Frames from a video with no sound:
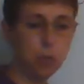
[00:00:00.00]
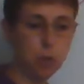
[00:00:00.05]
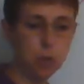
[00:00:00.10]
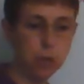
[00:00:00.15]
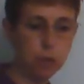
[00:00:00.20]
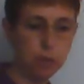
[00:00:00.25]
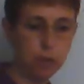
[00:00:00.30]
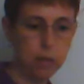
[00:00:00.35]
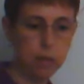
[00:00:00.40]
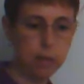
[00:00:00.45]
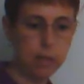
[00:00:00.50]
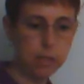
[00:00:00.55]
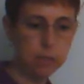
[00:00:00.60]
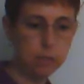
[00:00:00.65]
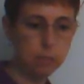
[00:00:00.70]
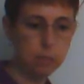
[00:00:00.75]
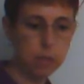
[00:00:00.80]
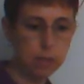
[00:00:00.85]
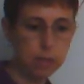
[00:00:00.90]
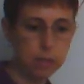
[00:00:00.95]
They're written as
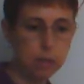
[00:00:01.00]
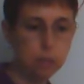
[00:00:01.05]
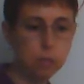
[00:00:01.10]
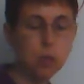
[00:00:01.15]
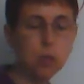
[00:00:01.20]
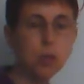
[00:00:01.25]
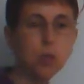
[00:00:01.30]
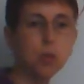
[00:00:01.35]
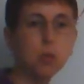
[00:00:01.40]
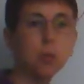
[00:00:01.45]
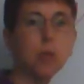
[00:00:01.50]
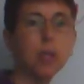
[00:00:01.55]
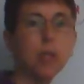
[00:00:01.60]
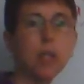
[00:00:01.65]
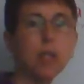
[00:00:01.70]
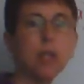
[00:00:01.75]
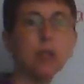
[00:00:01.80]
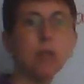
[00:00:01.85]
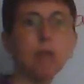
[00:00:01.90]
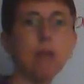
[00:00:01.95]
mixed numbers. We
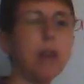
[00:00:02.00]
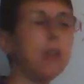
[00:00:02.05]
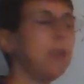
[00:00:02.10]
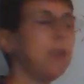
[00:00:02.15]
need to write